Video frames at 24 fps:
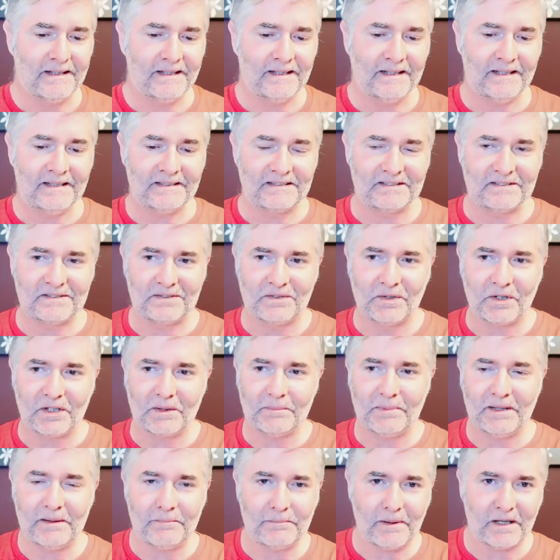It's not
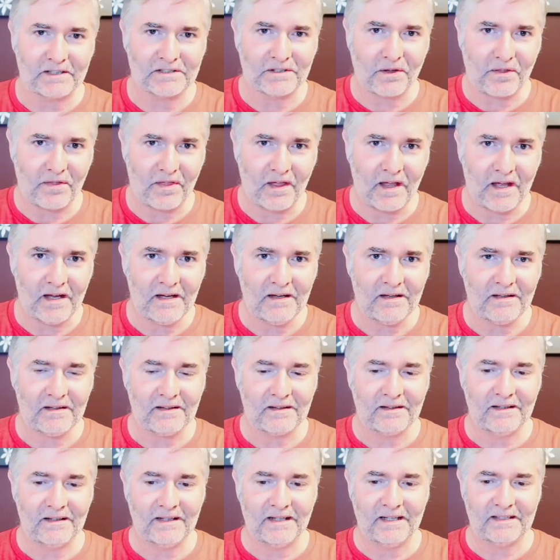a big budget thing,
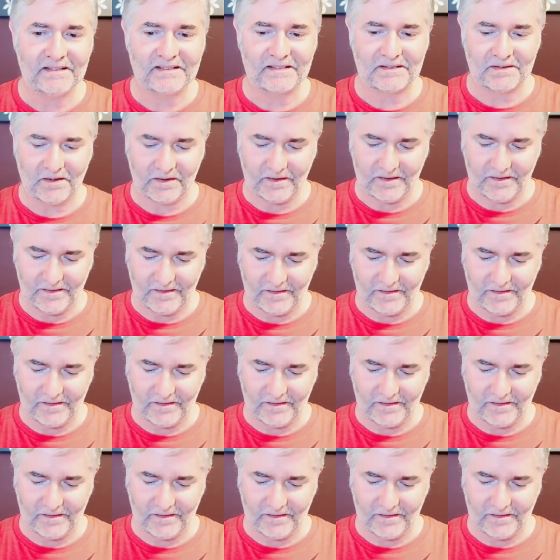it's